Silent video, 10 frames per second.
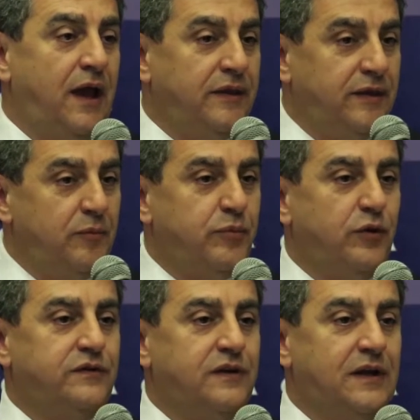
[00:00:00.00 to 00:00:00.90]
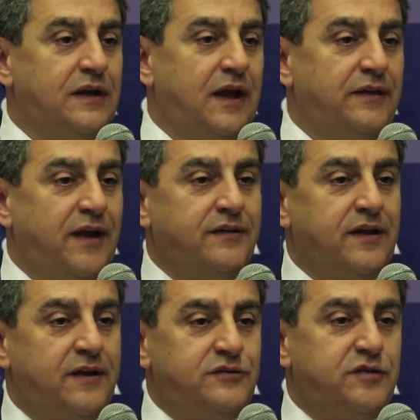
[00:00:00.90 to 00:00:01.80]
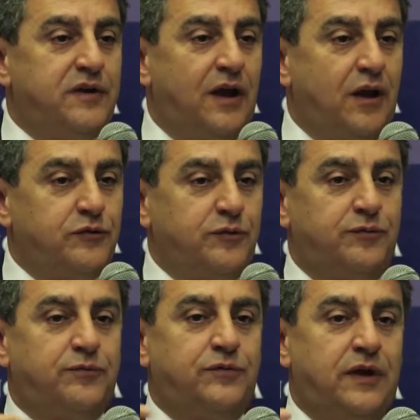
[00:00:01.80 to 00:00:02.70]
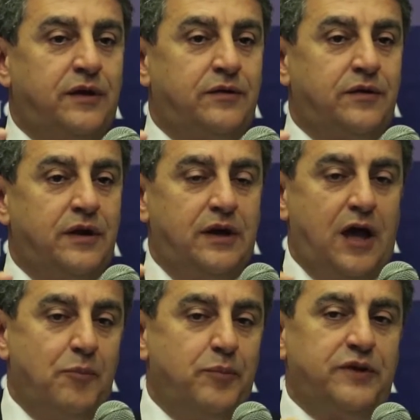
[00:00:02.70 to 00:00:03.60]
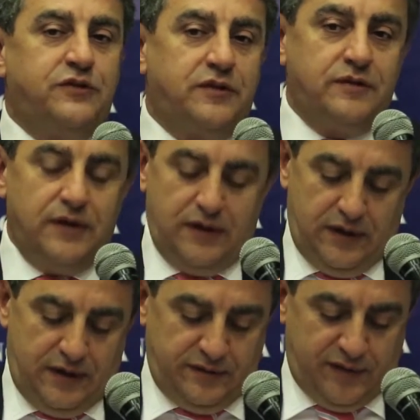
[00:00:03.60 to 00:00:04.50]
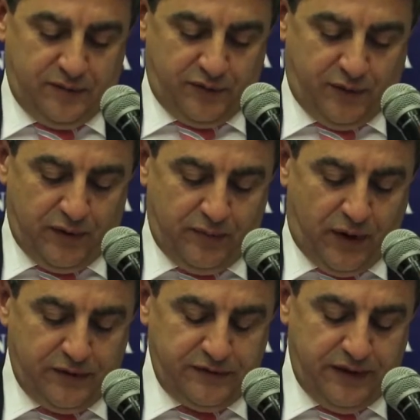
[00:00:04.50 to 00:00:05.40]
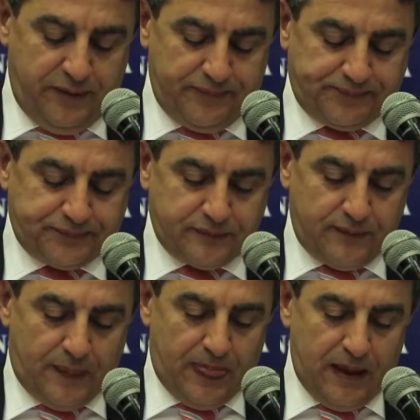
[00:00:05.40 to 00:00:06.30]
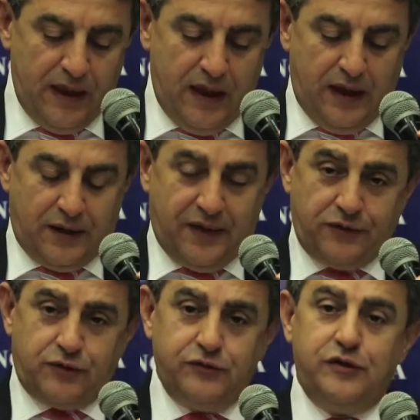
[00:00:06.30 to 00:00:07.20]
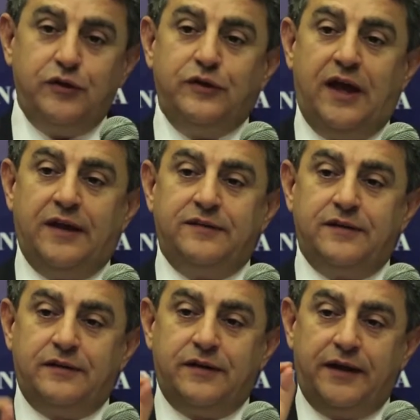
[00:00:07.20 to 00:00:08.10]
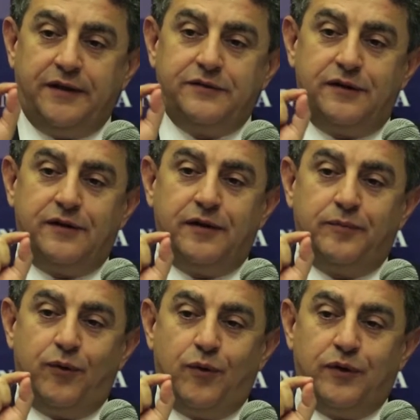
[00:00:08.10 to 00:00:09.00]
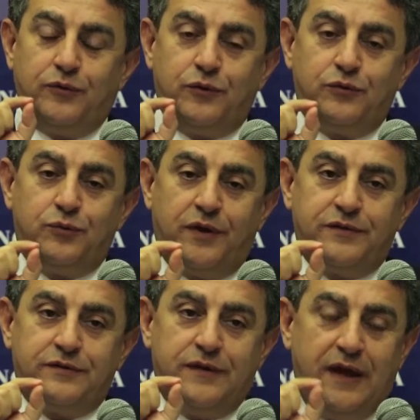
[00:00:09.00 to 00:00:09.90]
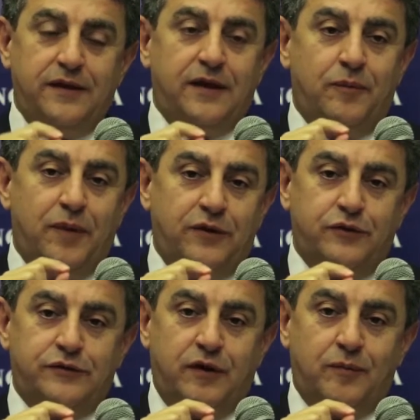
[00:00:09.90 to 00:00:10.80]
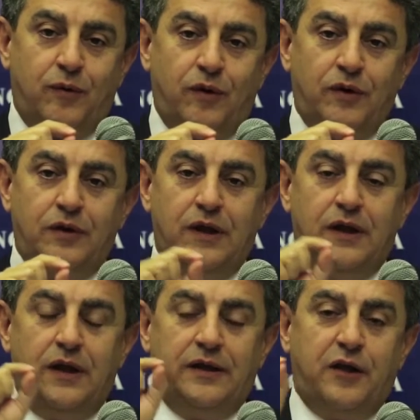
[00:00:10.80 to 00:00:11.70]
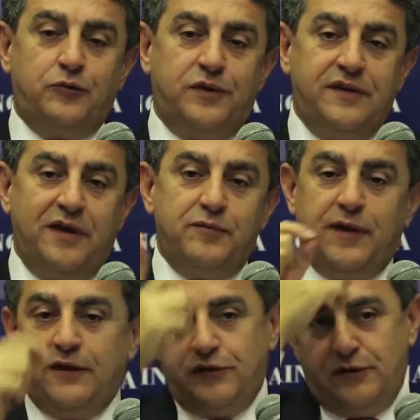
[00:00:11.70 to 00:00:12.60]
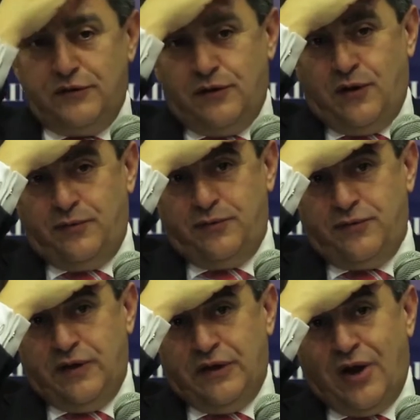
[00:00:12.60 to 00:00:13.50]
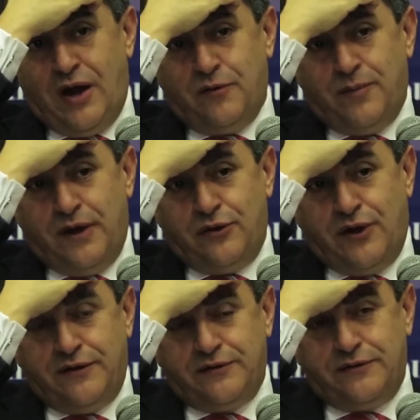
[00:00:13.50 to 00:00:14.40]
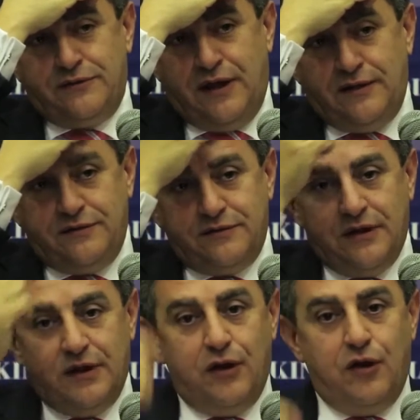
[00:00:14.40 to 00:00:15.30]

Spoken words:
and then politically, and that has driven a lot of their ambition in terms of foreign policy. Now that continued until the next turning point, which was then a major turmoil, and that was the invasion of Iraq by the United States,